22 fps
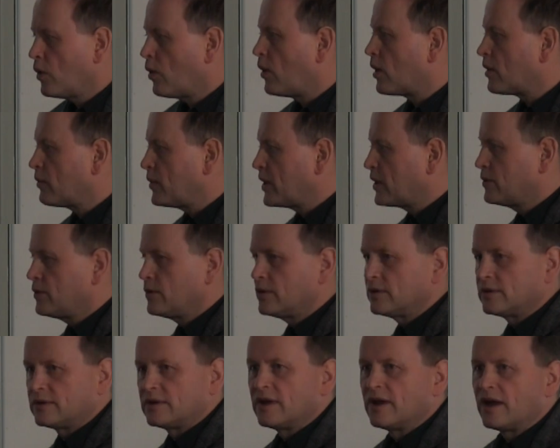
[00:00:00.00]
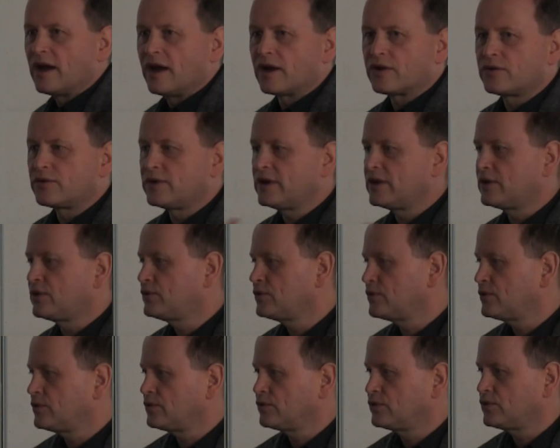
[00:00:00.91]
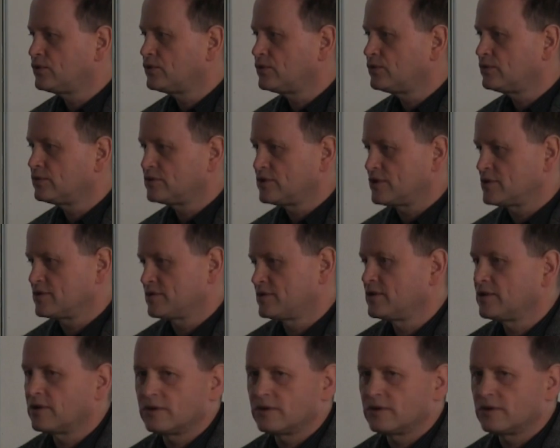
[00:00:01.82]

or we could agree to just,